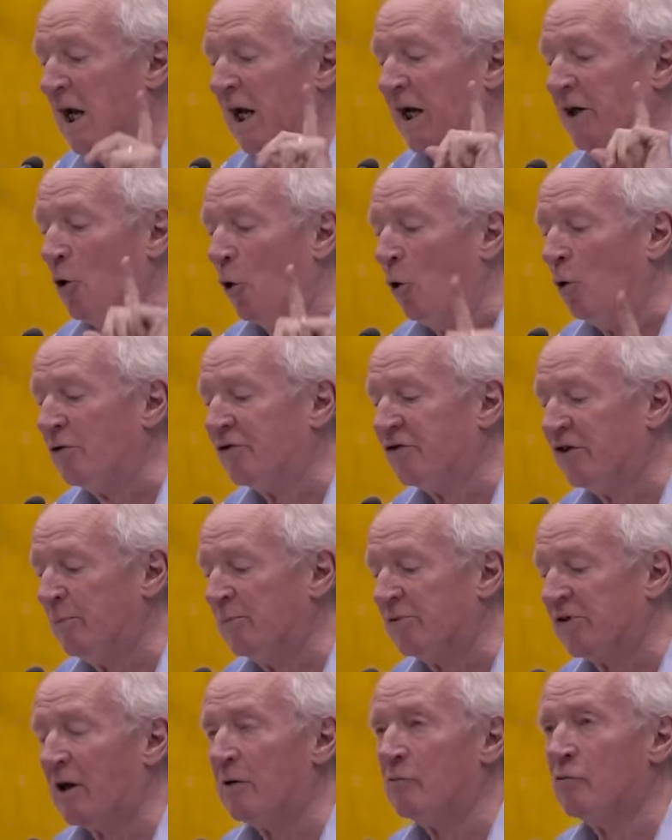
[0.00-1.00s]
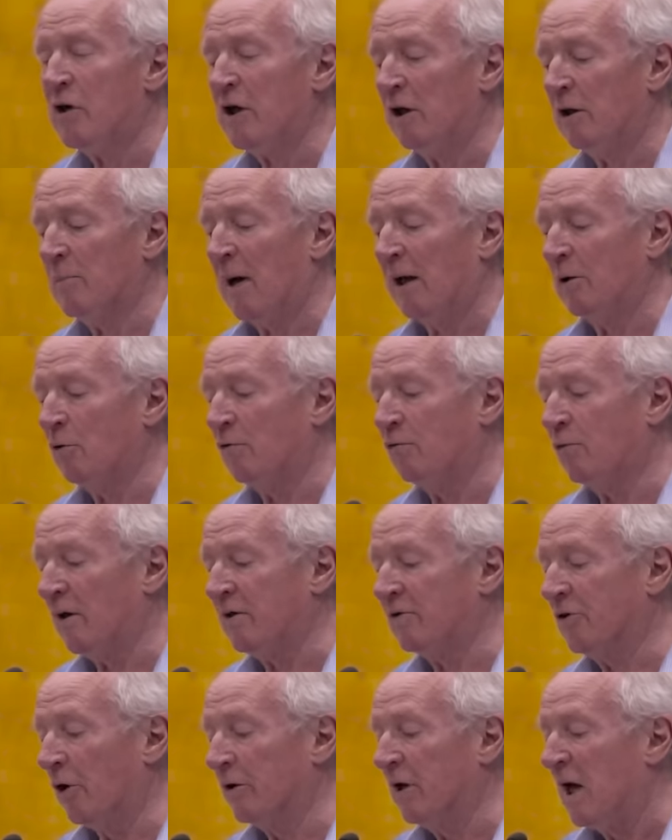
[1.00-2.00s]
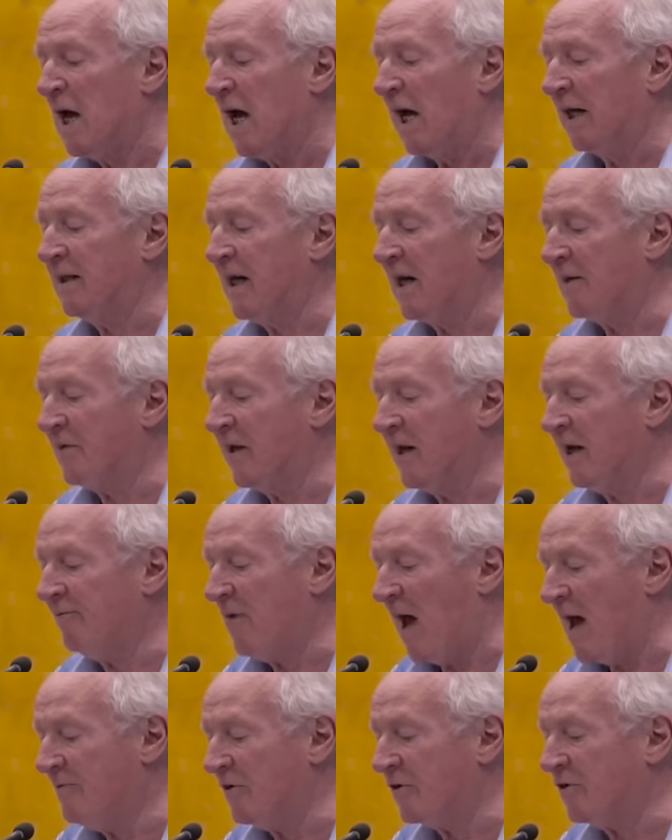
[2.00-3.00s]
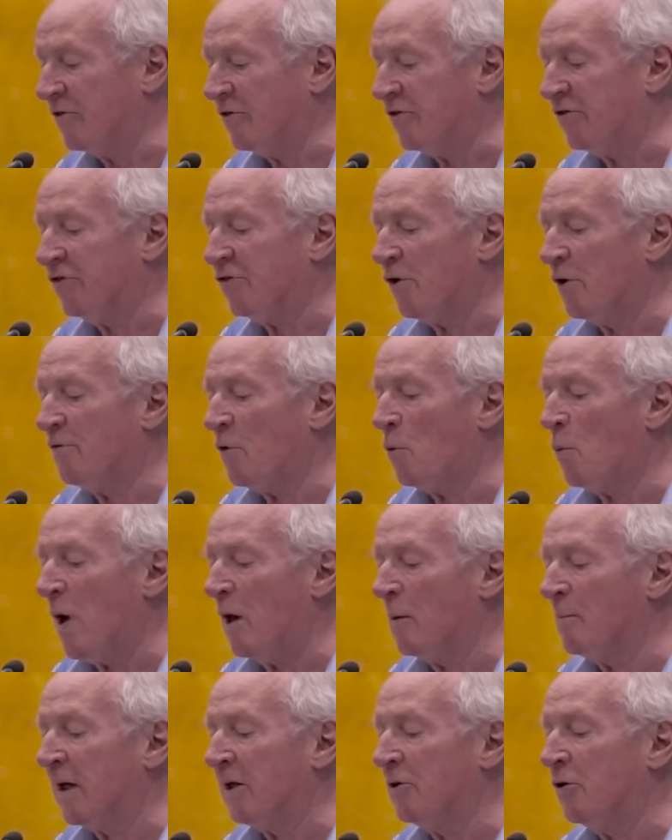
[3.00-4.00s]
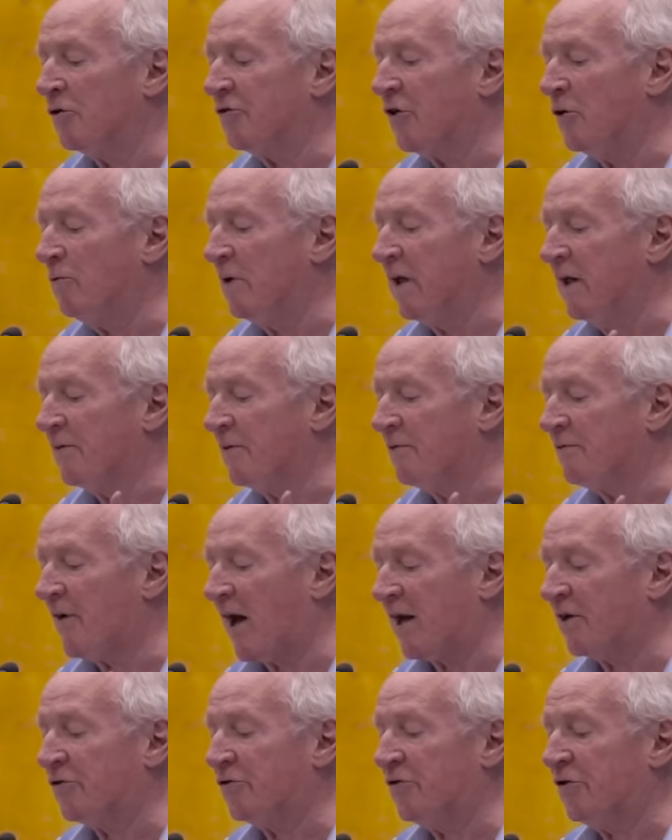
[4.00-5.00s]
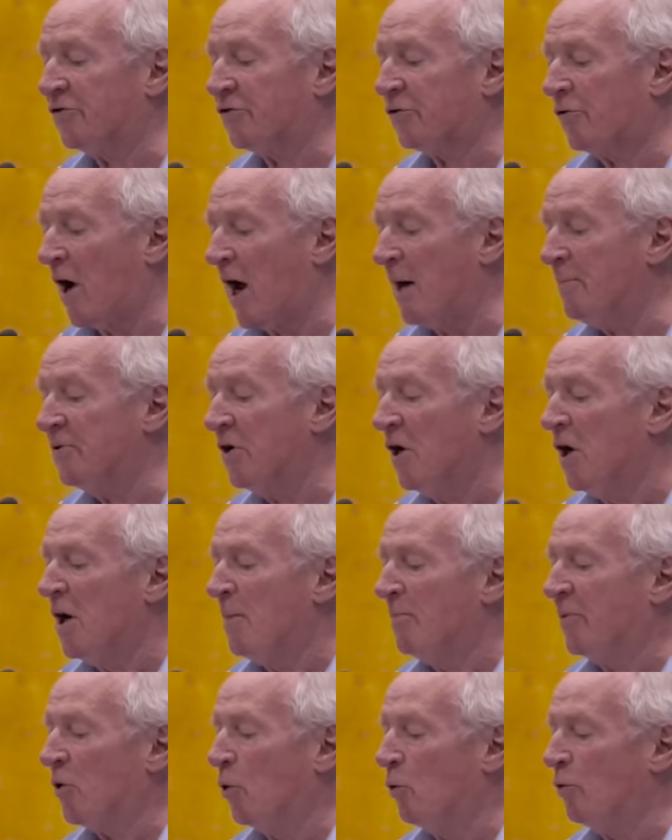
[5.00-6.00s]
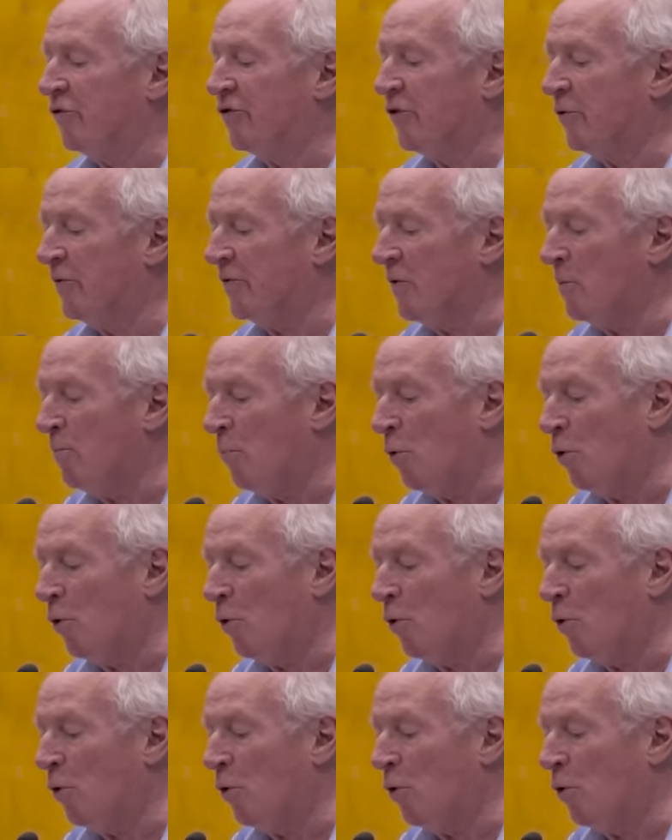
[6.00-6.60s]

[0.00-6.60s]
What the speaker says: It all seems unreal, Malouf went on, and yet the evidence is overwhelming, not only in the facts described, but also in the